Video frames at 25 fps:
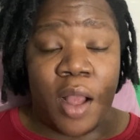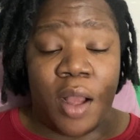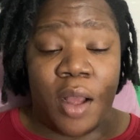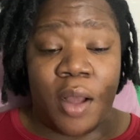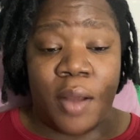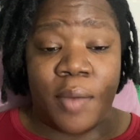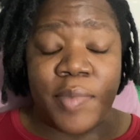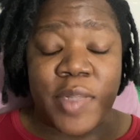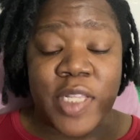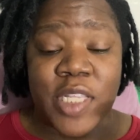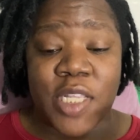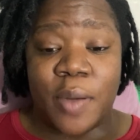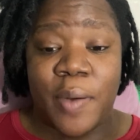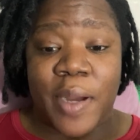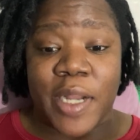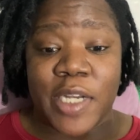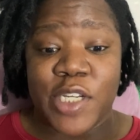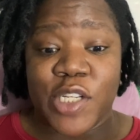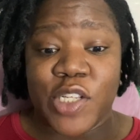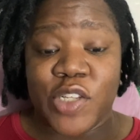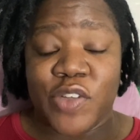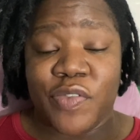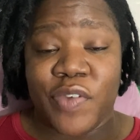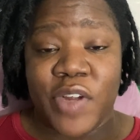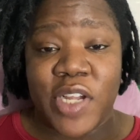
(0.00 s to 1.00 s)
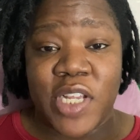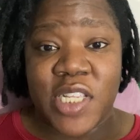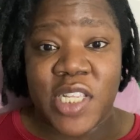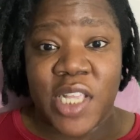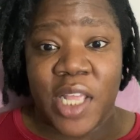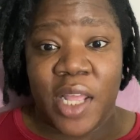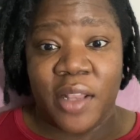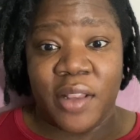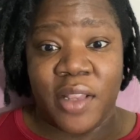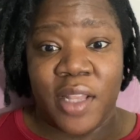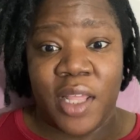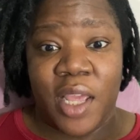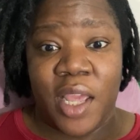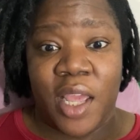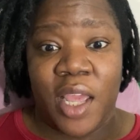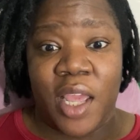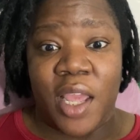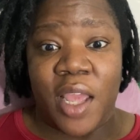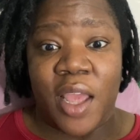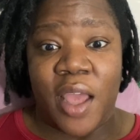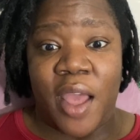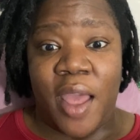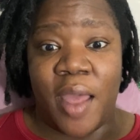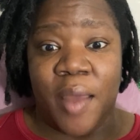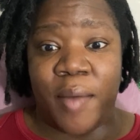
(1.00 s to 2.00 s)
So I just
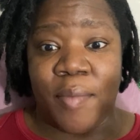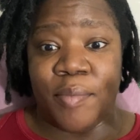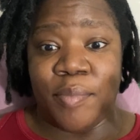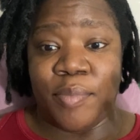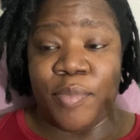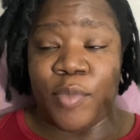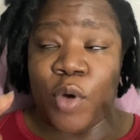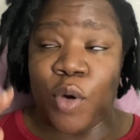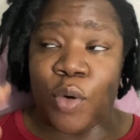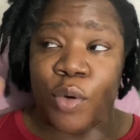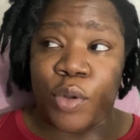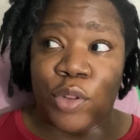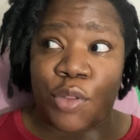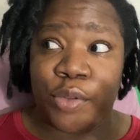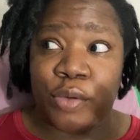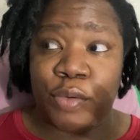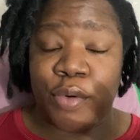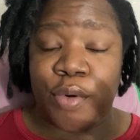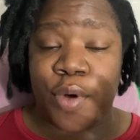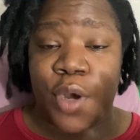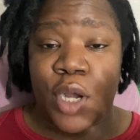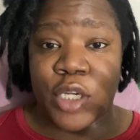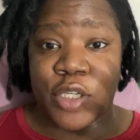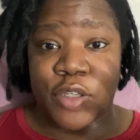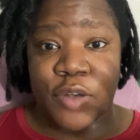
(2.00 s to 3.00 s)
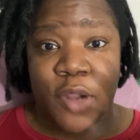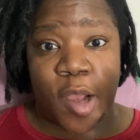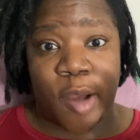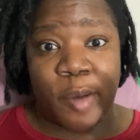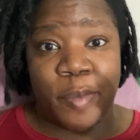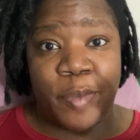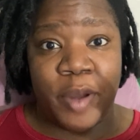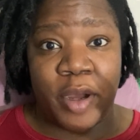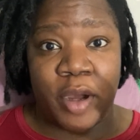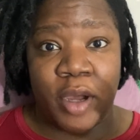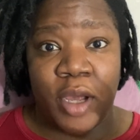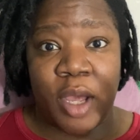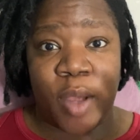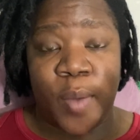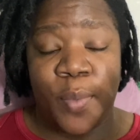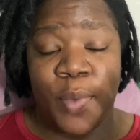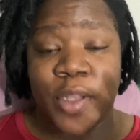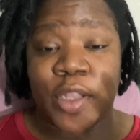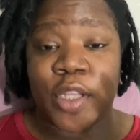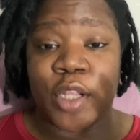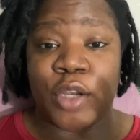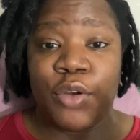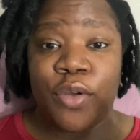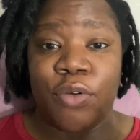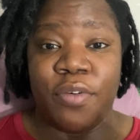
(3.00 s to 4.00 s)
recently am going through a trial period with
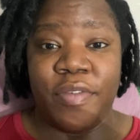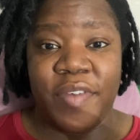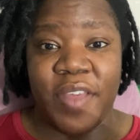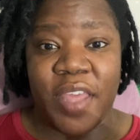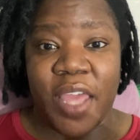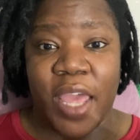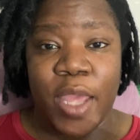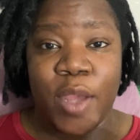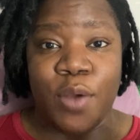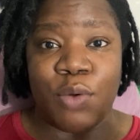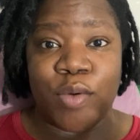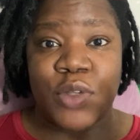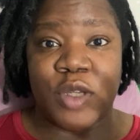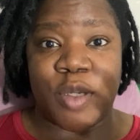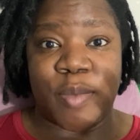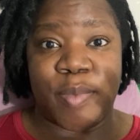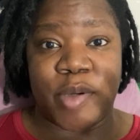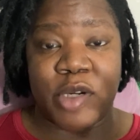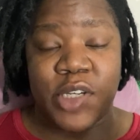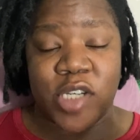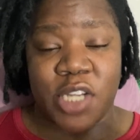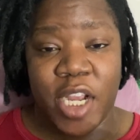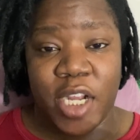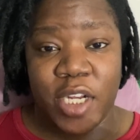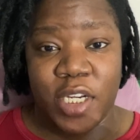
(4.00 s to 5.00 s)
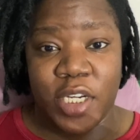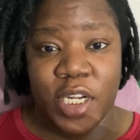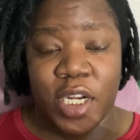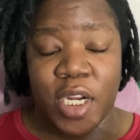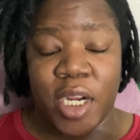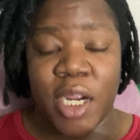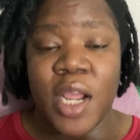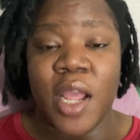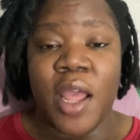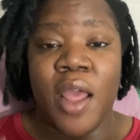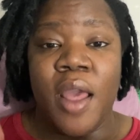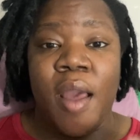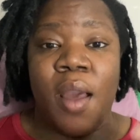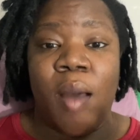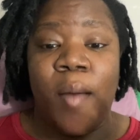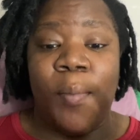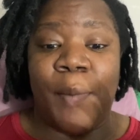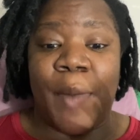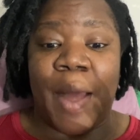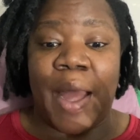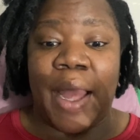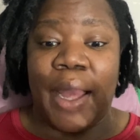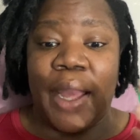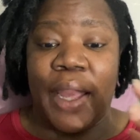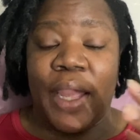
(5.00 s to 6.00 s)
a new VA who's a projector.
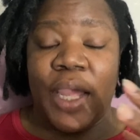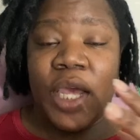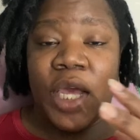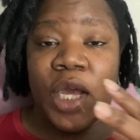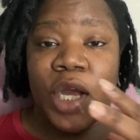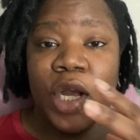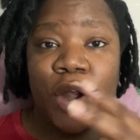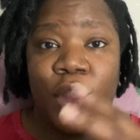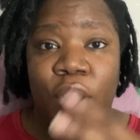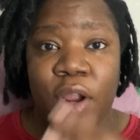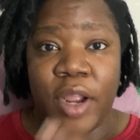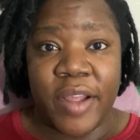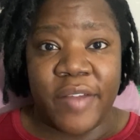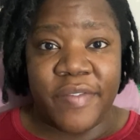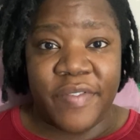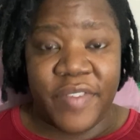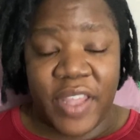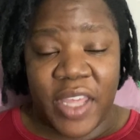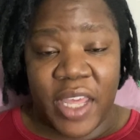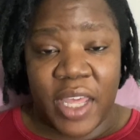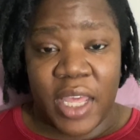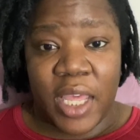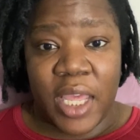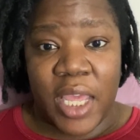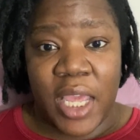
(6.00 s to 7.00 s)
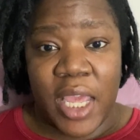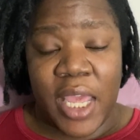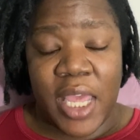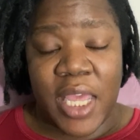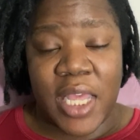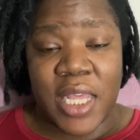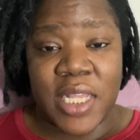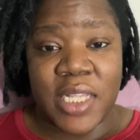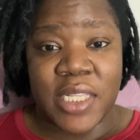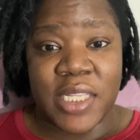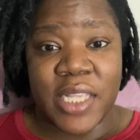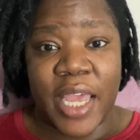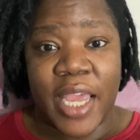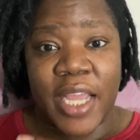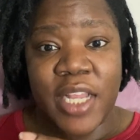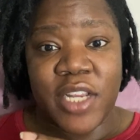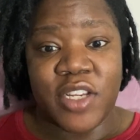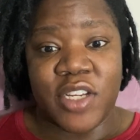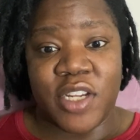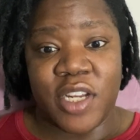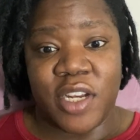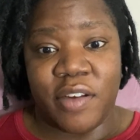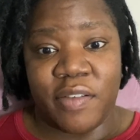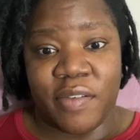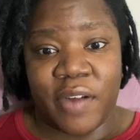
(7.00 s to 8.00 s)
My current VA is a
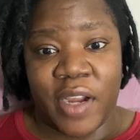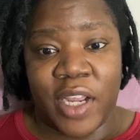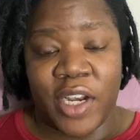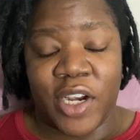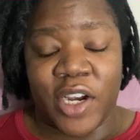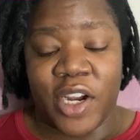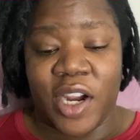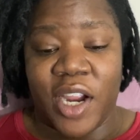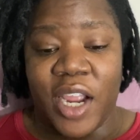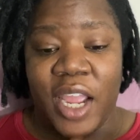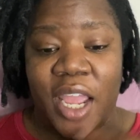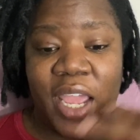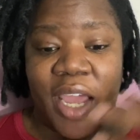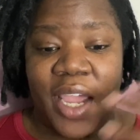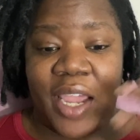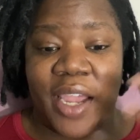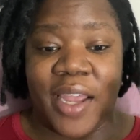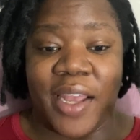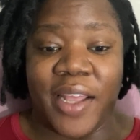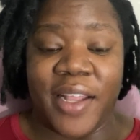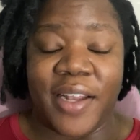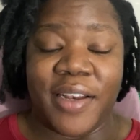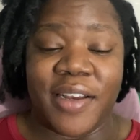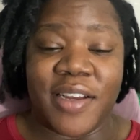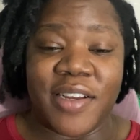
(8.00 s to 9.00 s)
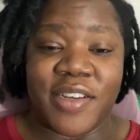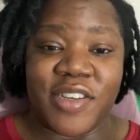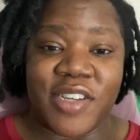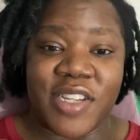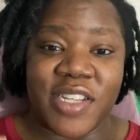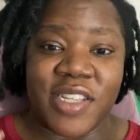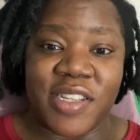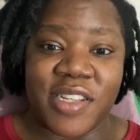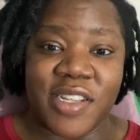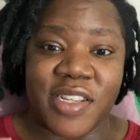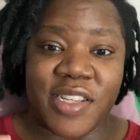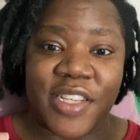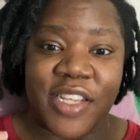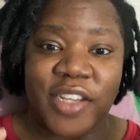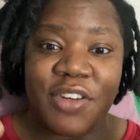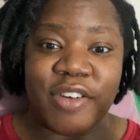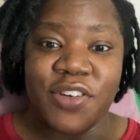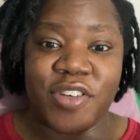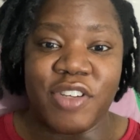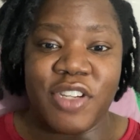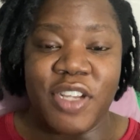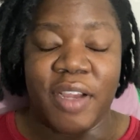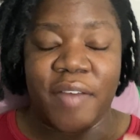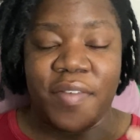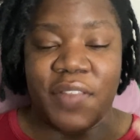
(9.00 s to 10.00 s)
generator, and just the
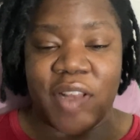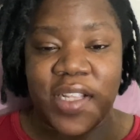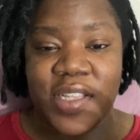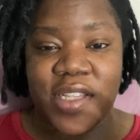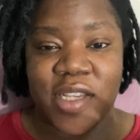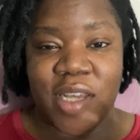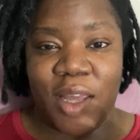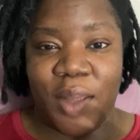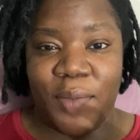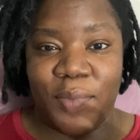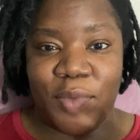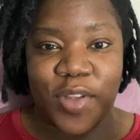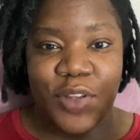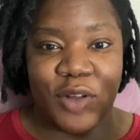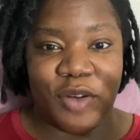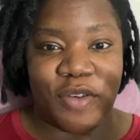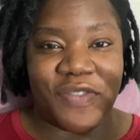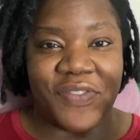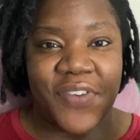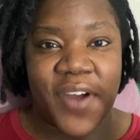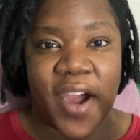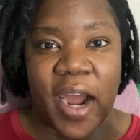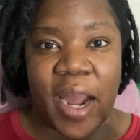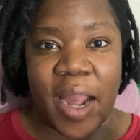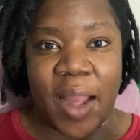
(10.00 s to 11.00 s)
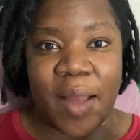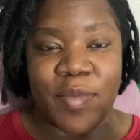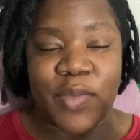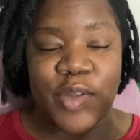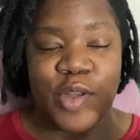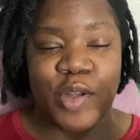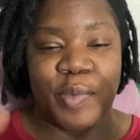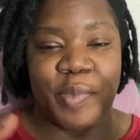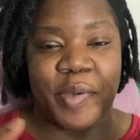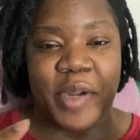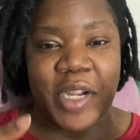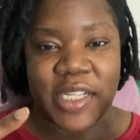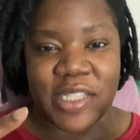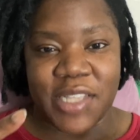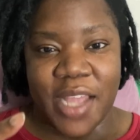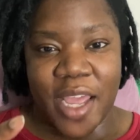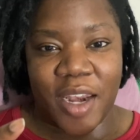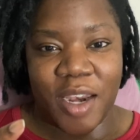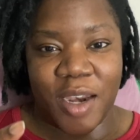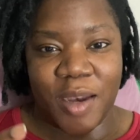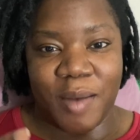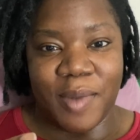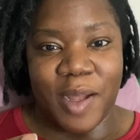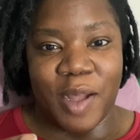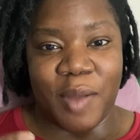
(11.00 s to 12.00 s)
synergy of the team so far, I'm super
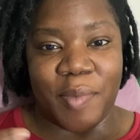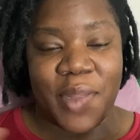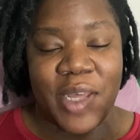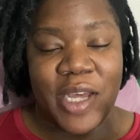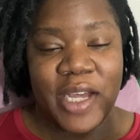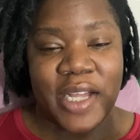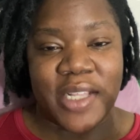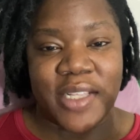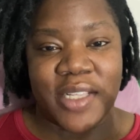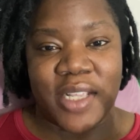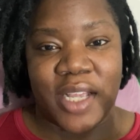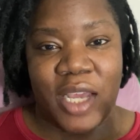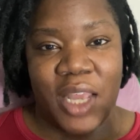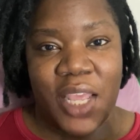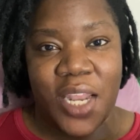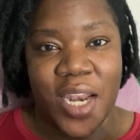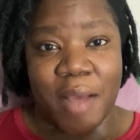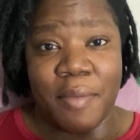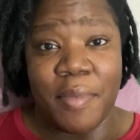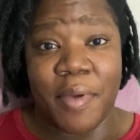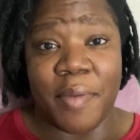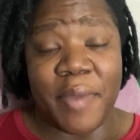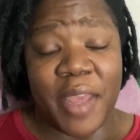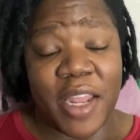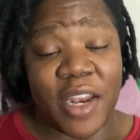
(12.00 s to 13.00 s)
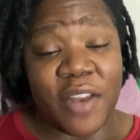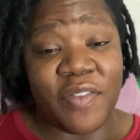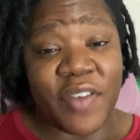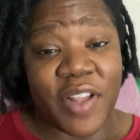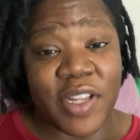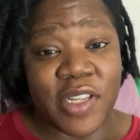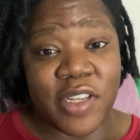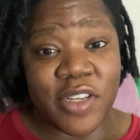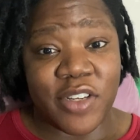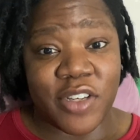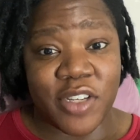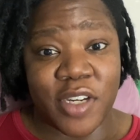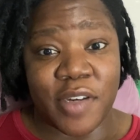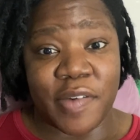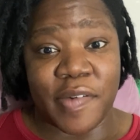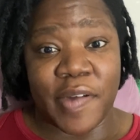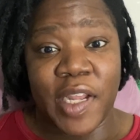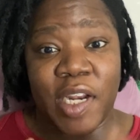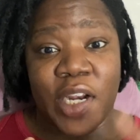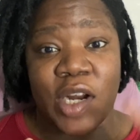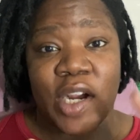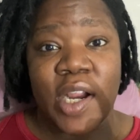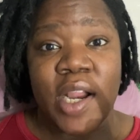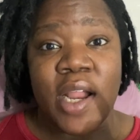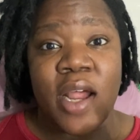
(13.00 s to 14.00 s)
excited about because, again, I'm a manifesting
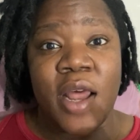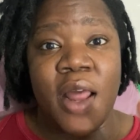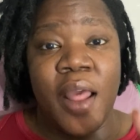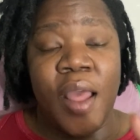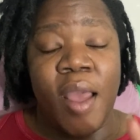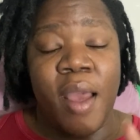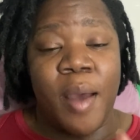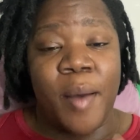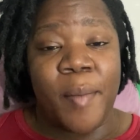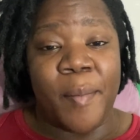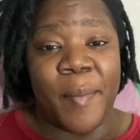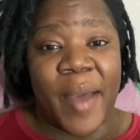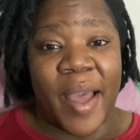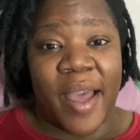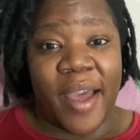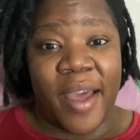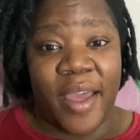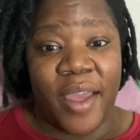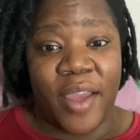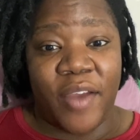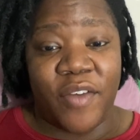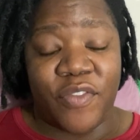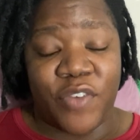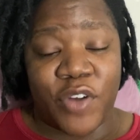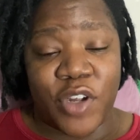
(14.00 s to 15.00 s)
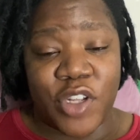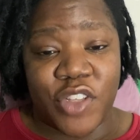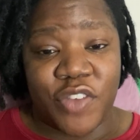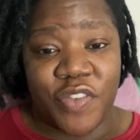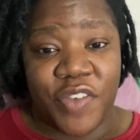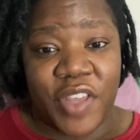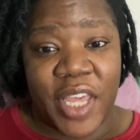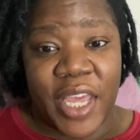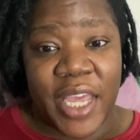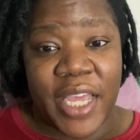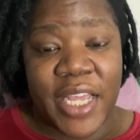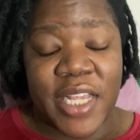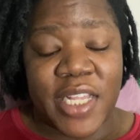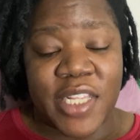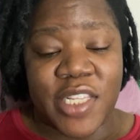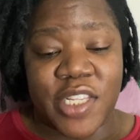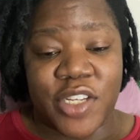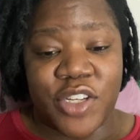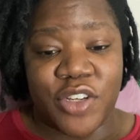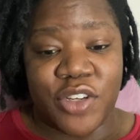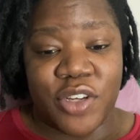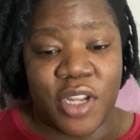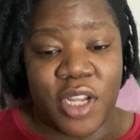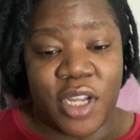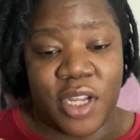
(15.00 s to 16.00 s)
generator. My first VA is
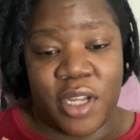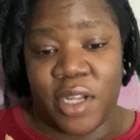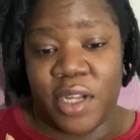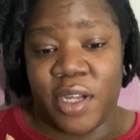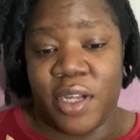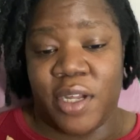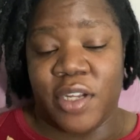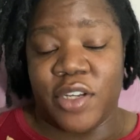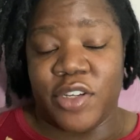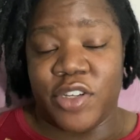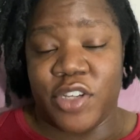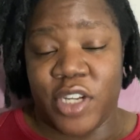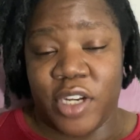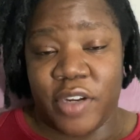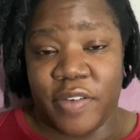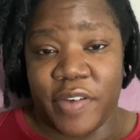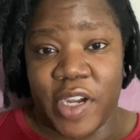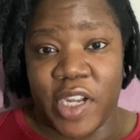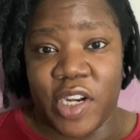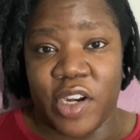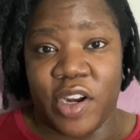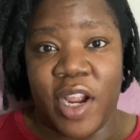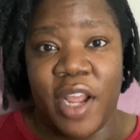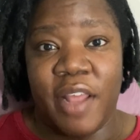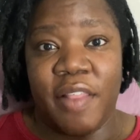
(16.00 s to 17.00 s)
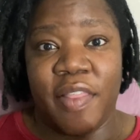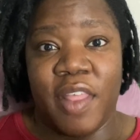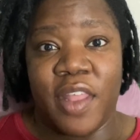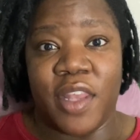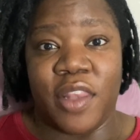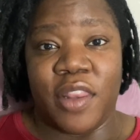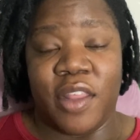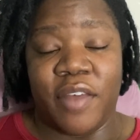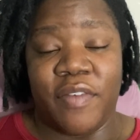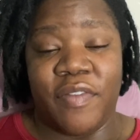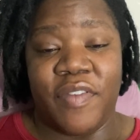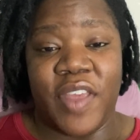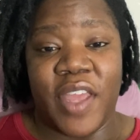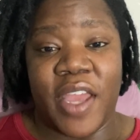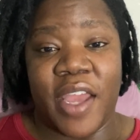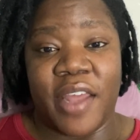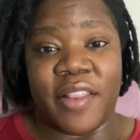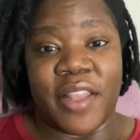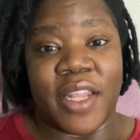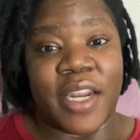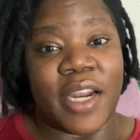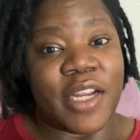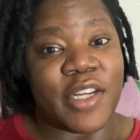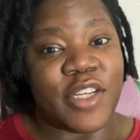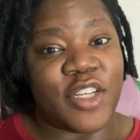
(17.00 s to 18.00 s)
a generator, and then the VA
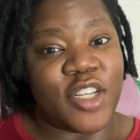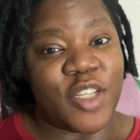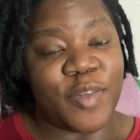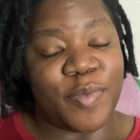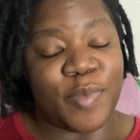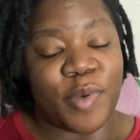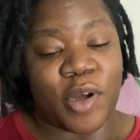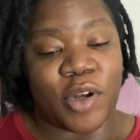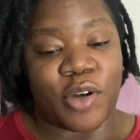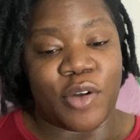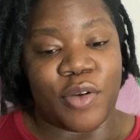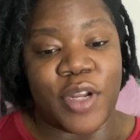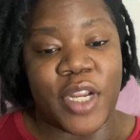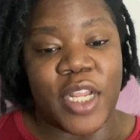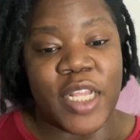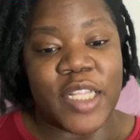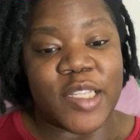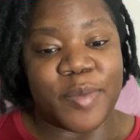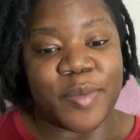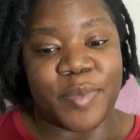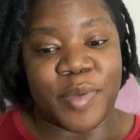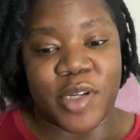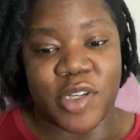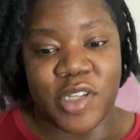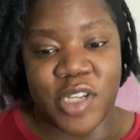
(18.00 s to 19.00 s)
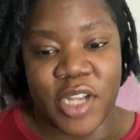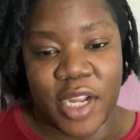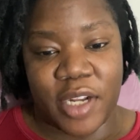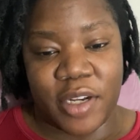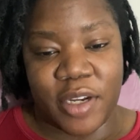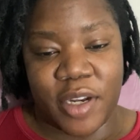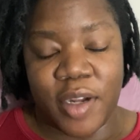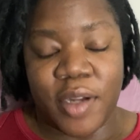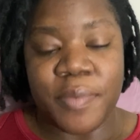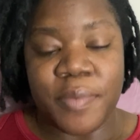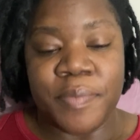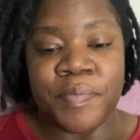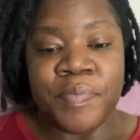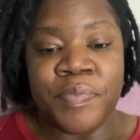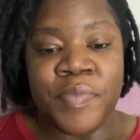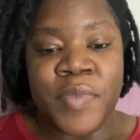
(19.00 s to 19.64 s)
that I just brought on is a projector.